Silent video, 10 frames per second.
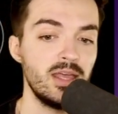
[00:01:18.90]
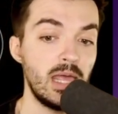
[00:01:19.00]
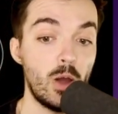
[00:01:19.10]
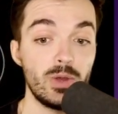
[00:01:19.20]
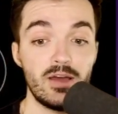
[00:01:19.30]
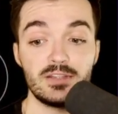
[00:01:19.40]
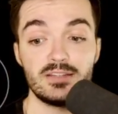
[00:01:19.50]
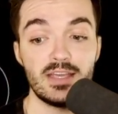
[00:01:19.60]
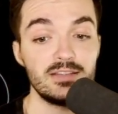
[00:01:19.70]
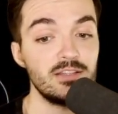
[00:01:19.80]
And we have to
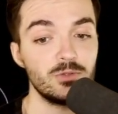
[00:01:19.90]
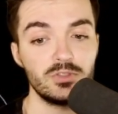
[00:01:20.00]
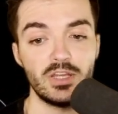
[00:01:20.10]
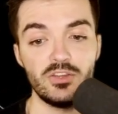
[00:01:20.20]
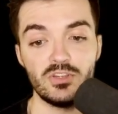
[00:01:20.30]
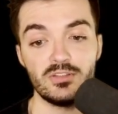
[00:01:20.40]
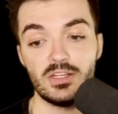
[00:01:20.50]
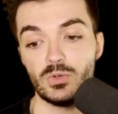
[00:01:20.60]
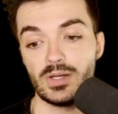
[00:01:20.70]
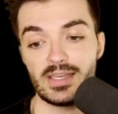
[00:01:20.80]
take these rotations
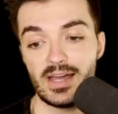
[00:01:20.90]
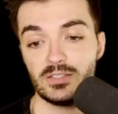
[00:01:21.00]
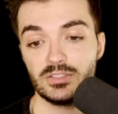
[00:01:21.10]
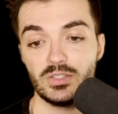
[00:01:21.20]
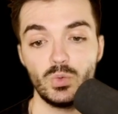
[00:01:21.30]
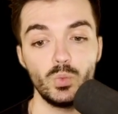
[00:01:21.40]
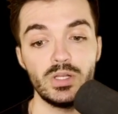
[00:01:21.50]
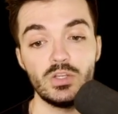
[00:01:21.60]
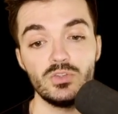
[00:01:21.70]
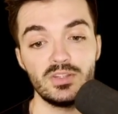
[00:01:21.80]
into account when
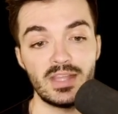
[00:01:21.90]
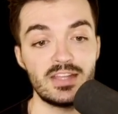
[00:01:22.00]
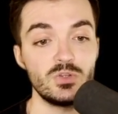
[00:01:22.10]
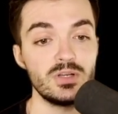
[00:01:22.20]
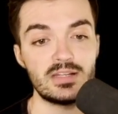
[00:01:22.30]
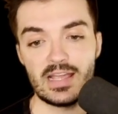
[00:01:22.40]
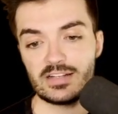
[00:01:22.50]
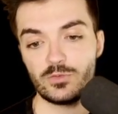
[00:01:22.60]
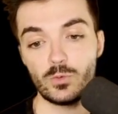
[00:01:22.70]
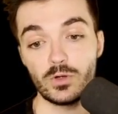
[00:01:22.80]
using that to detect
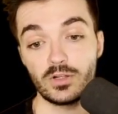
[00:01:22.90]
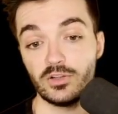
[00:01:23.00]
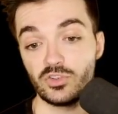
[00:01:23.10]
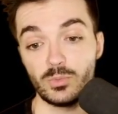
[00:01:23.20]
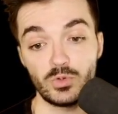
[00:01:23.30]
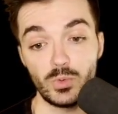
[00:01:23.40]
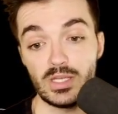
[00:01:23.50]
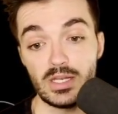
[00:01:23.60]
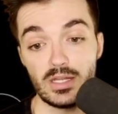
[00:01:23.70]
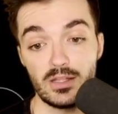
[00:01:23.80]
for collision
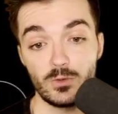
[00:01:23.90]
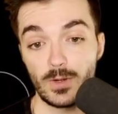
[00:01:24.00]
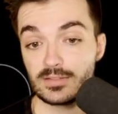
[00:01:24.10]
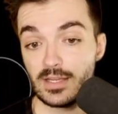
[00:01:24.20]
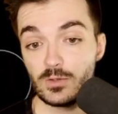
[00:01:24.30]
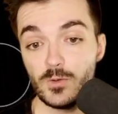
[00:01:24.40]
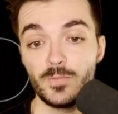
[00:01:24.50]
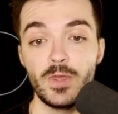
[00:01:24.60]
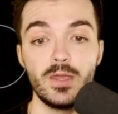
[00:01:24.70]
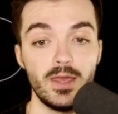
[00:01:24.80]
between the rectangle
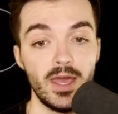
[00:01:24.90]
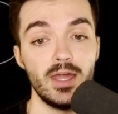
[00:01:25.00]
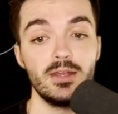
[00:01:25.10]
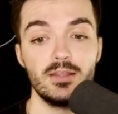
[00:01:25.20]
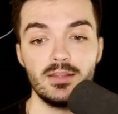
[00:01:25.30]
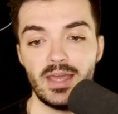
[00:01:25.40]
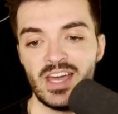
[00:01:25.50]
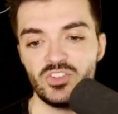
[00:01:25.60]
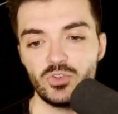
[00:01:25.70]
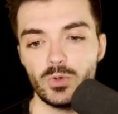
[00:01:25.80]
and the
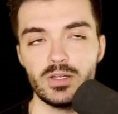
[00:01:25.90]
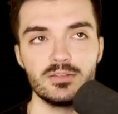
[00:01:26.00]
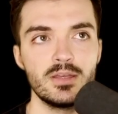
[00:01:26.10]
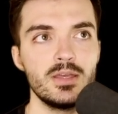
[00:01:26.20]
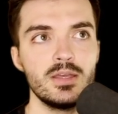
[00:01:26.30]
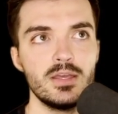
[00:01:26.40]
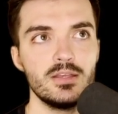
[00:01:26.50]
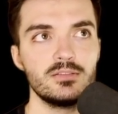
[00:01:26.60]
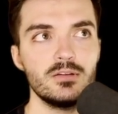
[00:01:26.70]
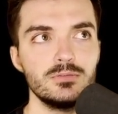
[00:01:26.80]
asteroids.
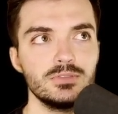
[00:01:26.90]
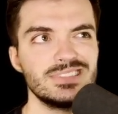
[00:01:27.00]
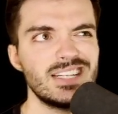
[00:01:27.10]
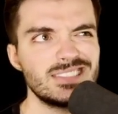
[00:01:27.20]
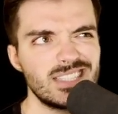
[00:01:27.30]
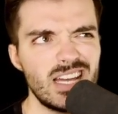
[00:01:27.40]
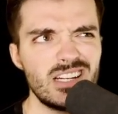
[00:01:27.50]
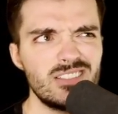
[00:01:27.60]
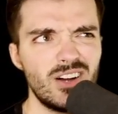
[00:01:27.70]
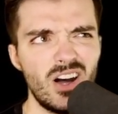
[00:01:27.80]
So that's kind
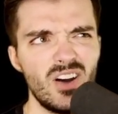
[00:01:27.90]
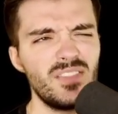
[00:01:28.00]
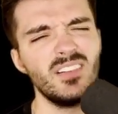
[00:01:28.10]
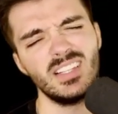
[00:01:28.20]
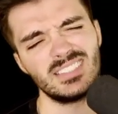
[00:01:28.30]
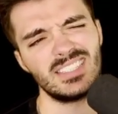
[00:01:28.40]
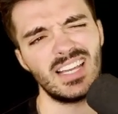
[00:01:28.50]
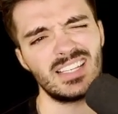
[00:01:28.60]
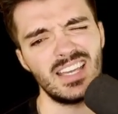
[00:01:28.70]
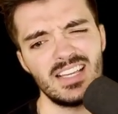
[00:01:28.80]
of off the list in
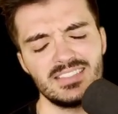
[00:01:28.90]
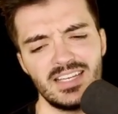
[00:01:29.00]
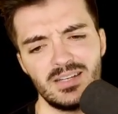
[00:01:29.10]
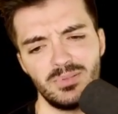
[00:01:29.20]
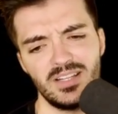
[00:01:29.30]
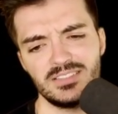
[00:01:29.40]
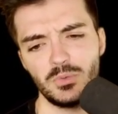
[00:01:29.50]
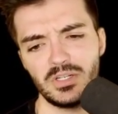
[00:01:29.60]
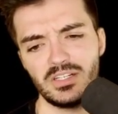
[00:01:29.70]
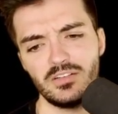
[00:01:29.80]
that case, and plus it
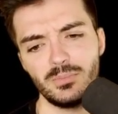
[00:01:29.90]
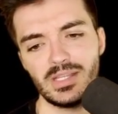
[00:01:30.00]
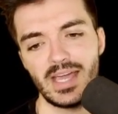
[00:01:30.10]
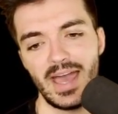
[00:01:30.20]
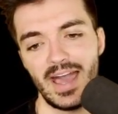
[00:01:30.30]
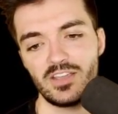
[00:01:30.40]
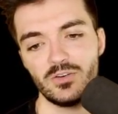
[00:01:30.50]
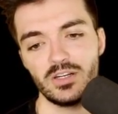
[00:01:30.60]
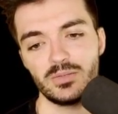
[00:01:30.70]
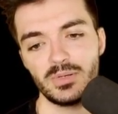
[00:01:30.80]
wouldn't even be that
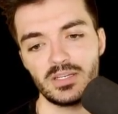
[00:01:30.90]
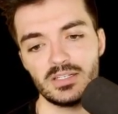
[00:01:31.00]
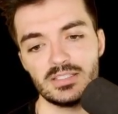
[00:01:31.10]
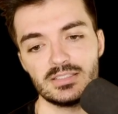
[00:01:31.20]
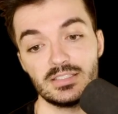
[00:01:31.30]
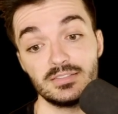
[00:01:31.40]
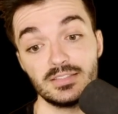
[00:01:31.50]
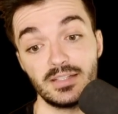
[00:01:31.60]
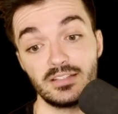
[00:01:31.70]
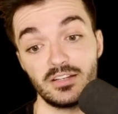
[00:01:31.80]
accurate because if
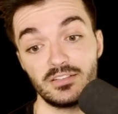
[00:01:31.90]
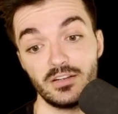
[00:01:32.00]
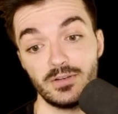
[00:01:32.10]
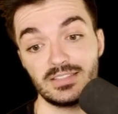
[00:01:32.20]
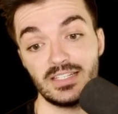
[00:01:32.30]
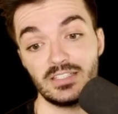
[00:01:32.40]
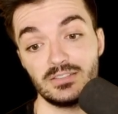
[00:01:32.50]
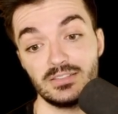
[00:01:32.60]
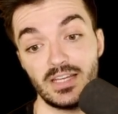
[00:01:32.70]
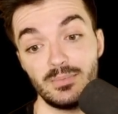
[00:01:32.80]
something touches a
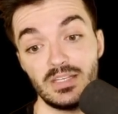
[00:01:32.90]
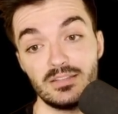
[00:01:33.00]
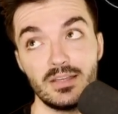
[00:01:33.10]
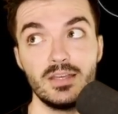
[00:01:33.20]
rectangle, that means